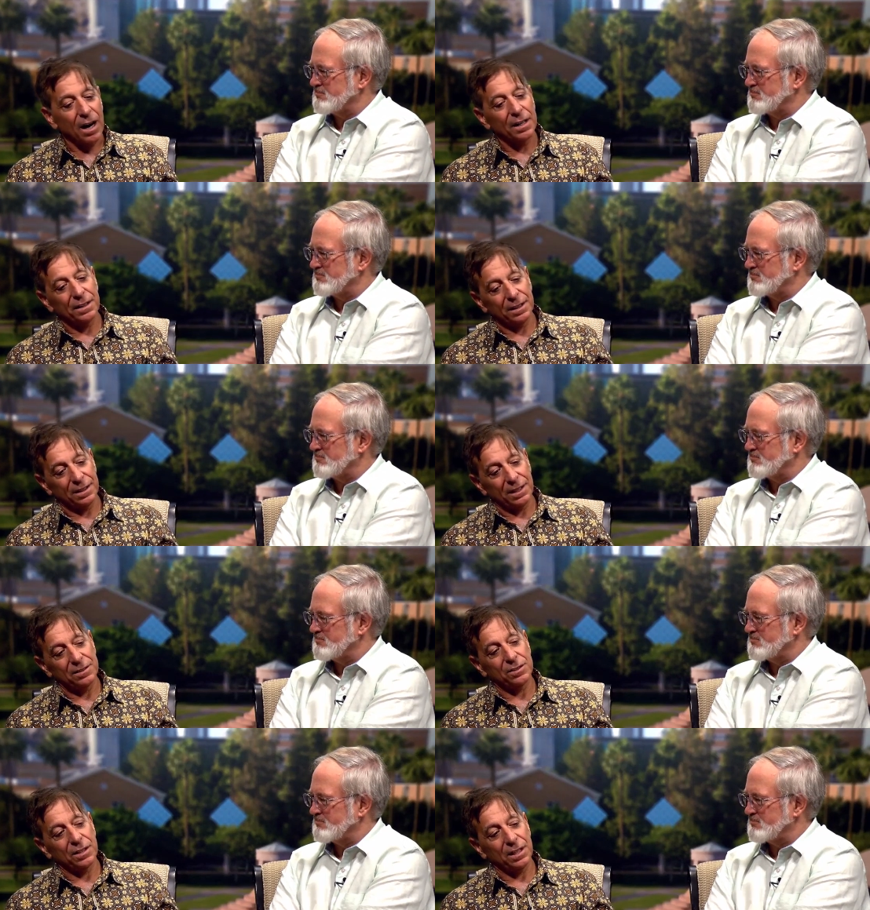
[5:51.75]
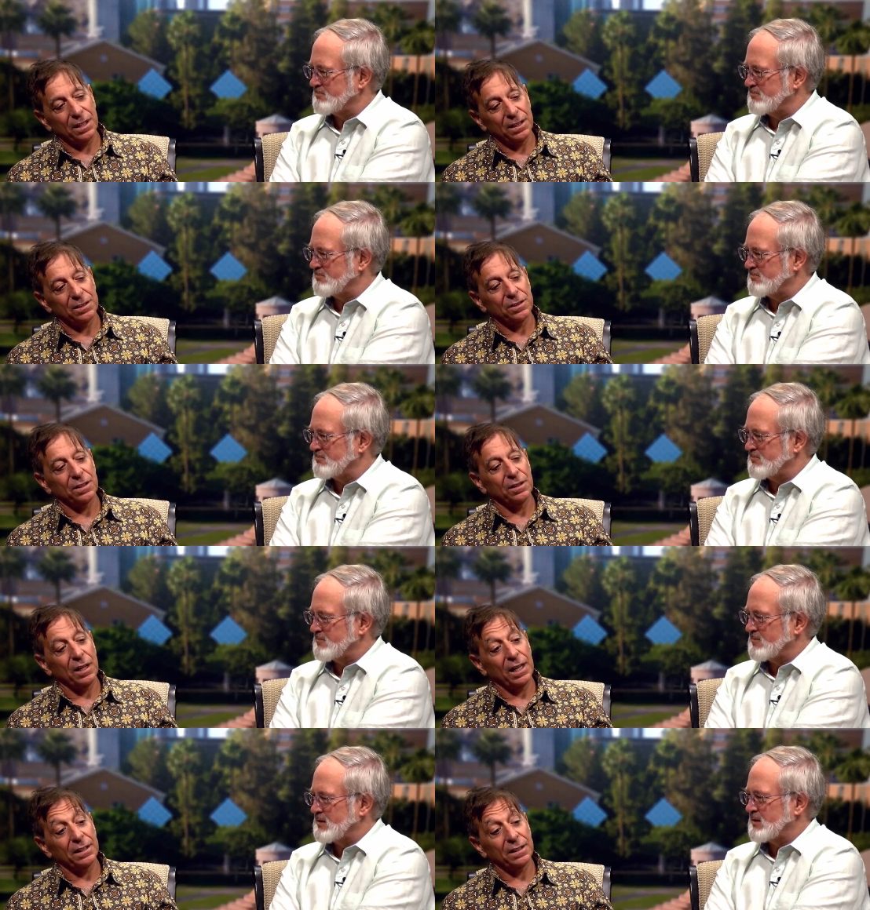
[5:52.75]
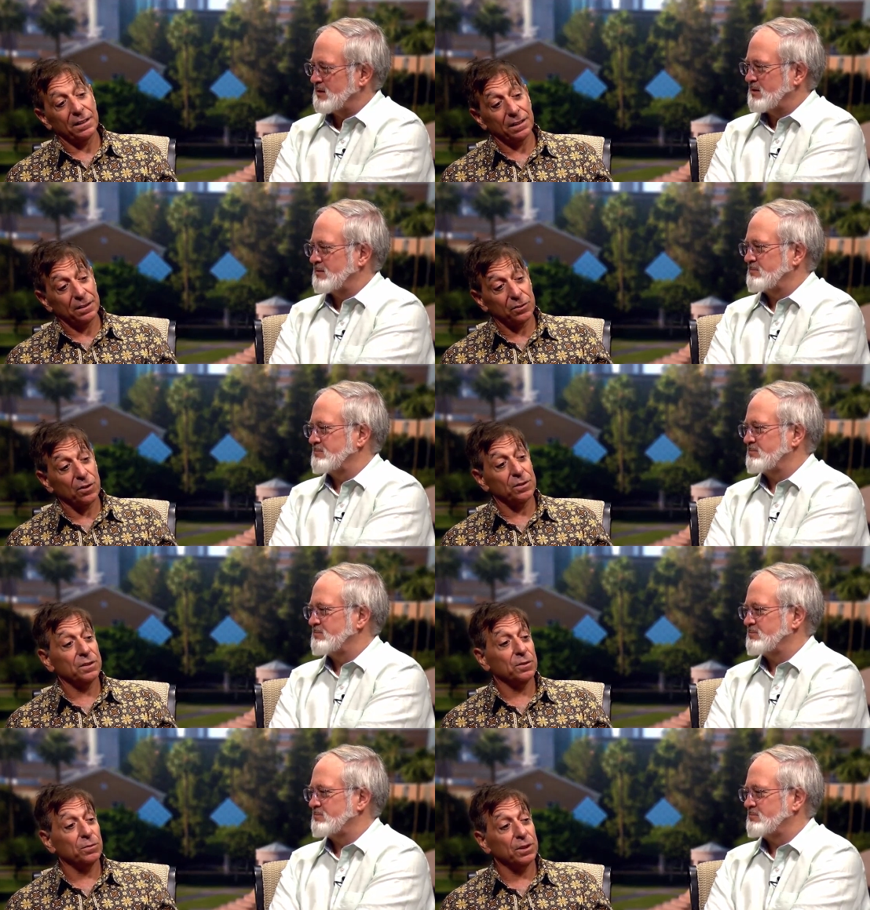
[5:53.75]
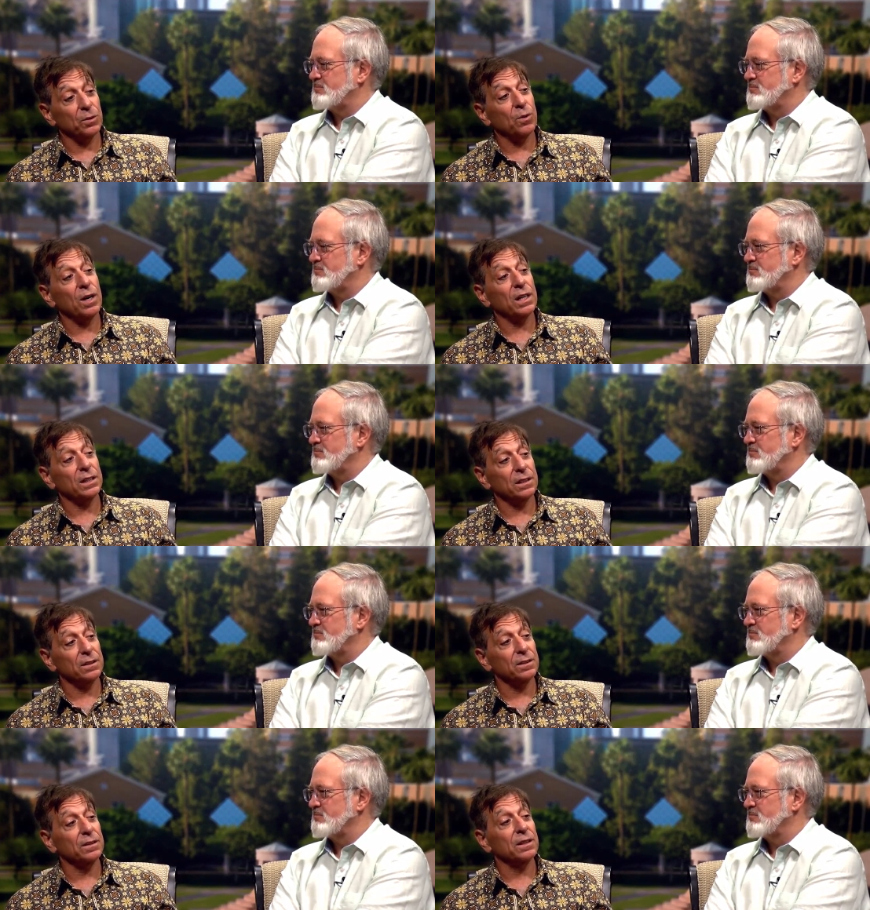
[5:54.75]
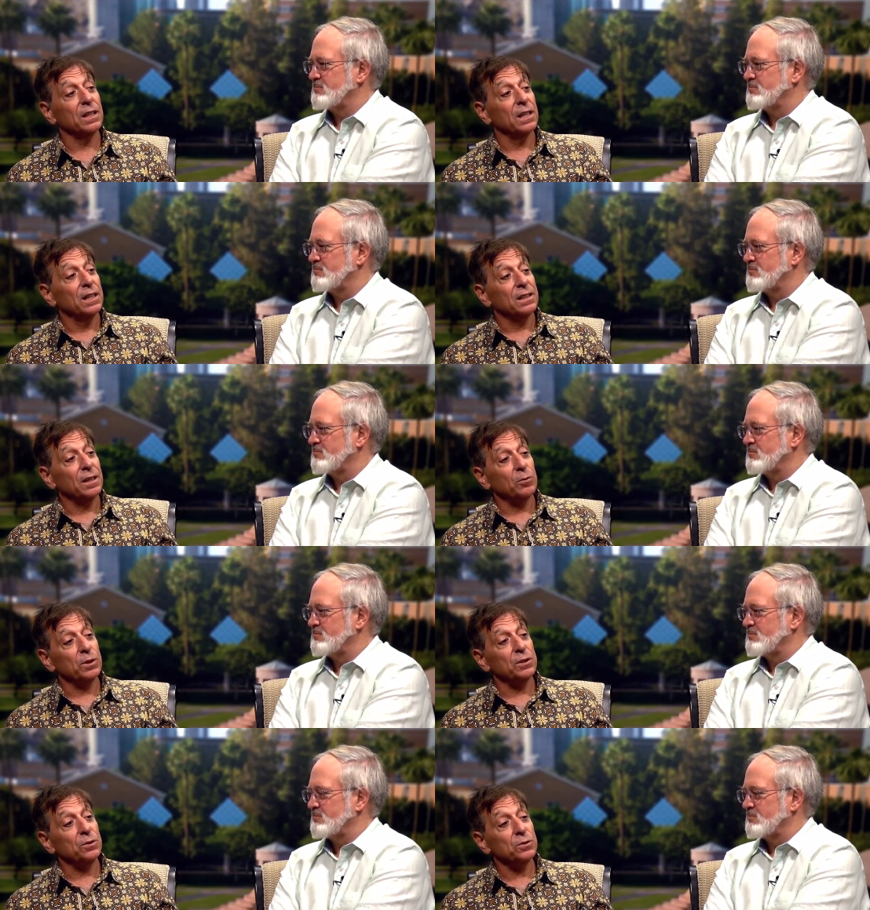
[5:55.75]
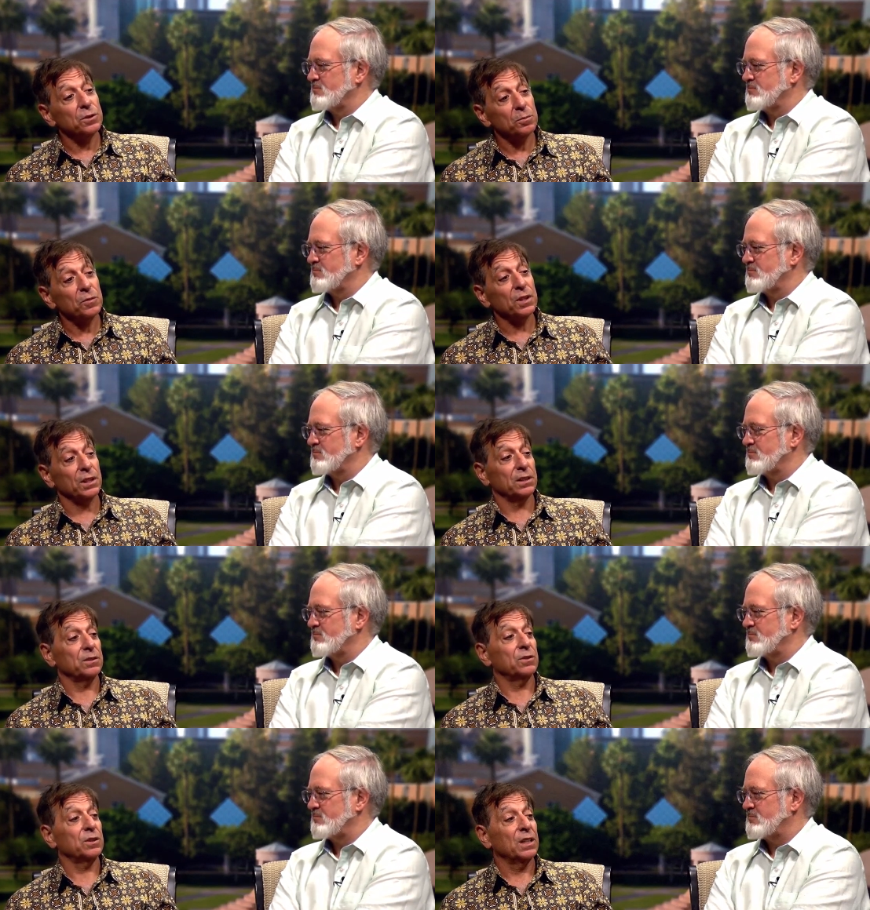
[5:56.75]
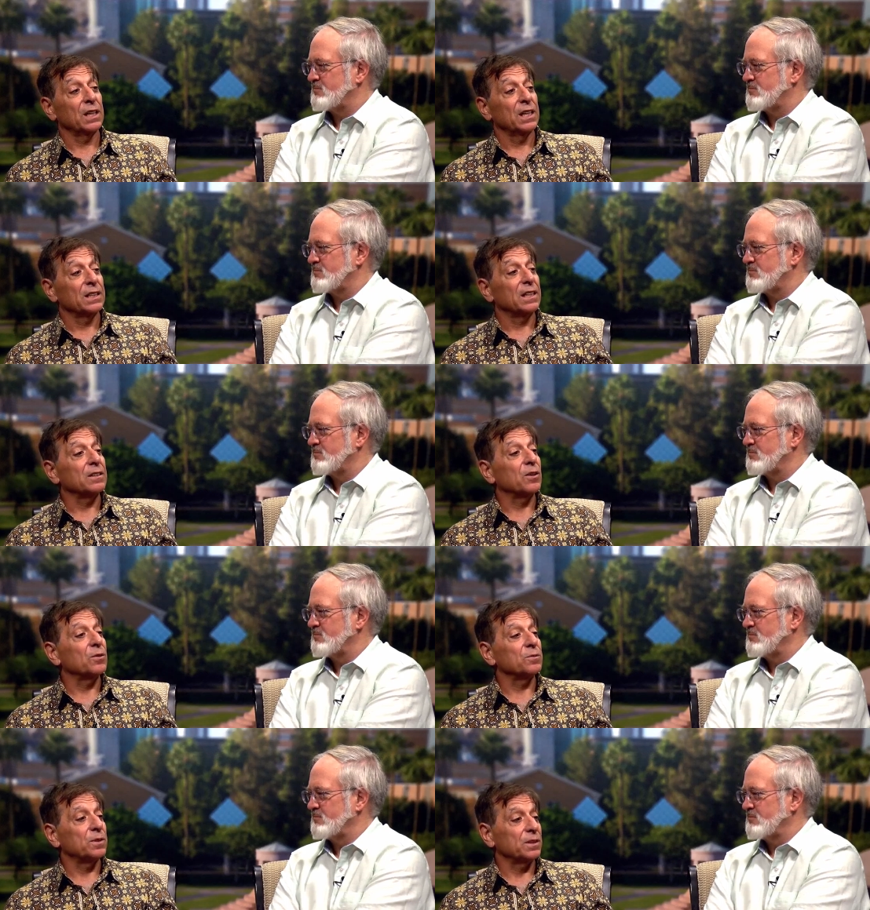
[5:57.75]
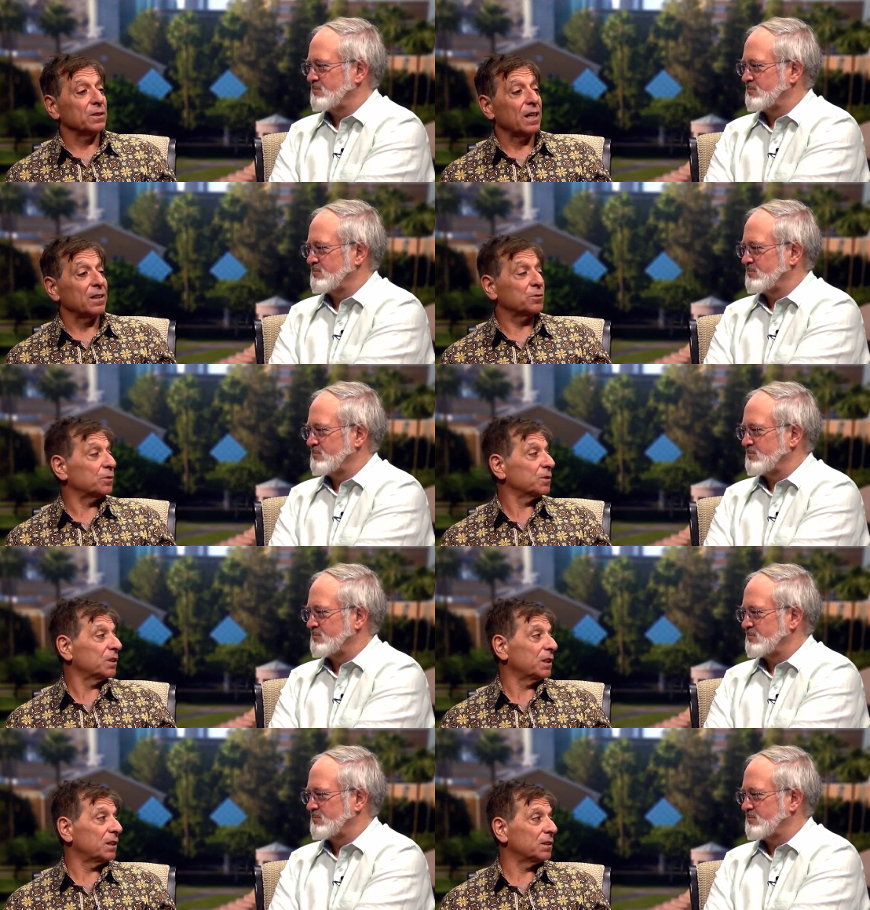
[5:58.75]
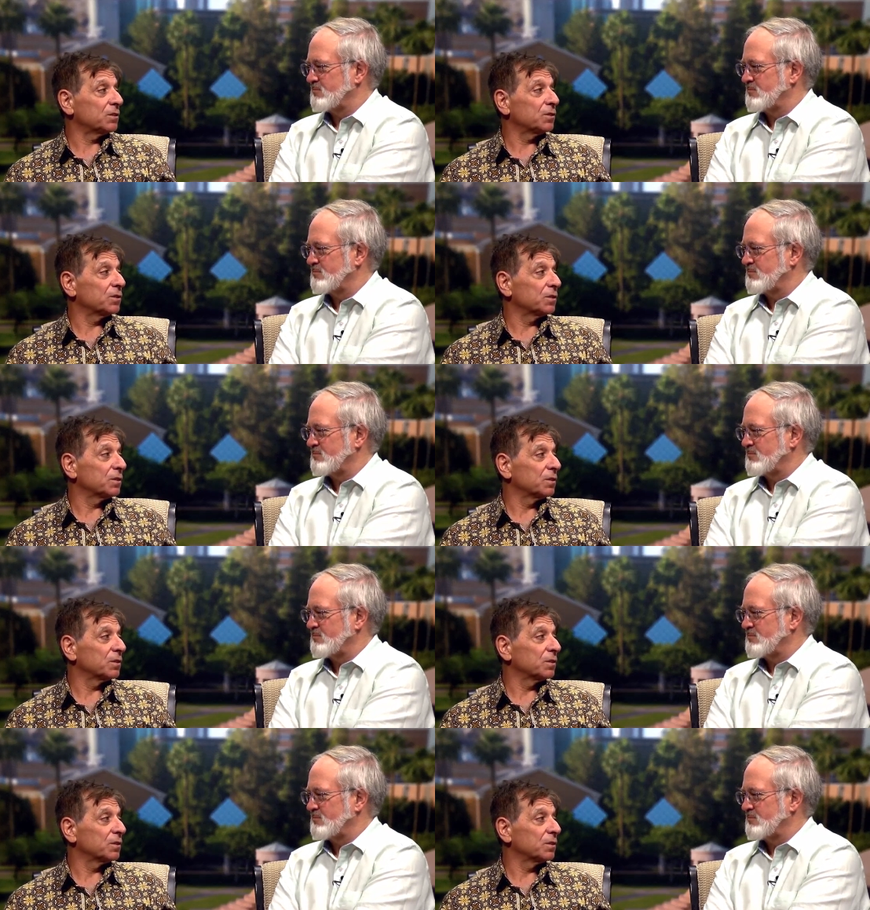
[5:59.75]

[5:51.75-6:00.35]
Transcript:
Speaker 1: I think that's the case. I, and I think it's going to require that we do some things that don't feel natural to us.